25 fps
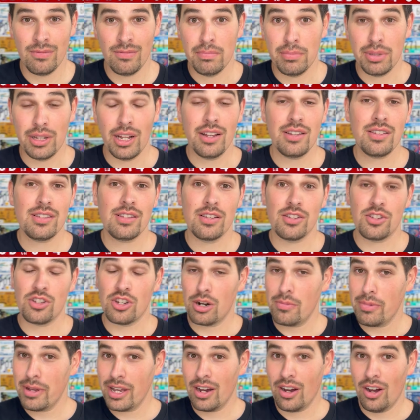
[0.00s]
Plus,
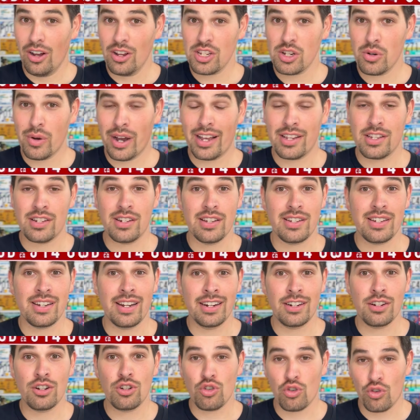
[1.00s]
Serbia also has
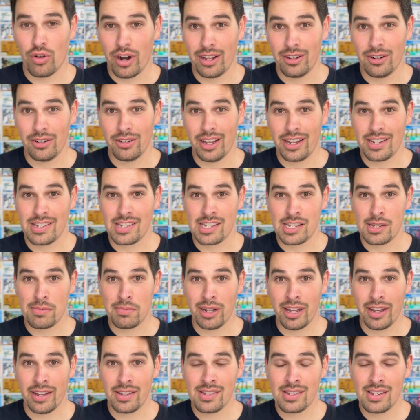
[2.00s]
distinct trailer license
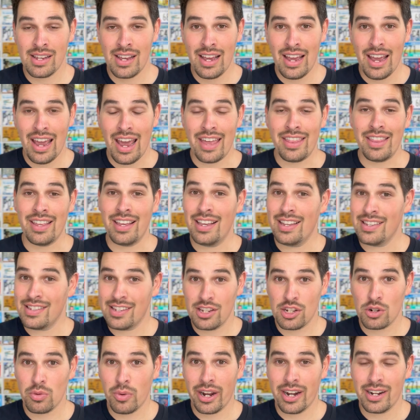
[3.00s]
plates, and the
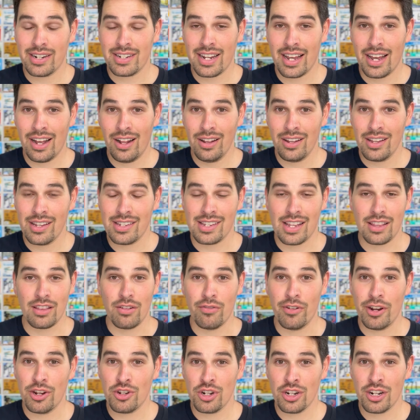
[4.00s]
easiest way to tell is that the
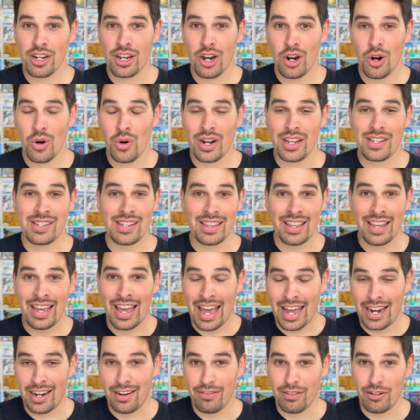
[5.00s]
region code is at the
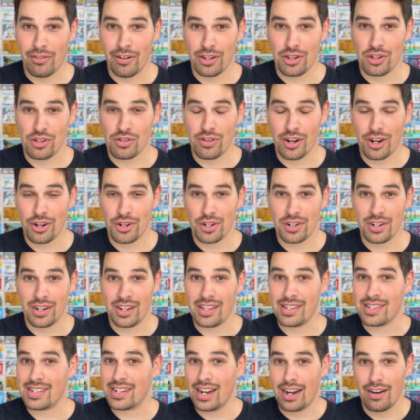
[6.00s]
end of the registration
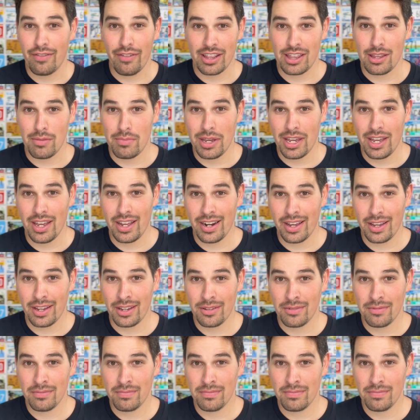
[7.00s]
instead of at the beginning.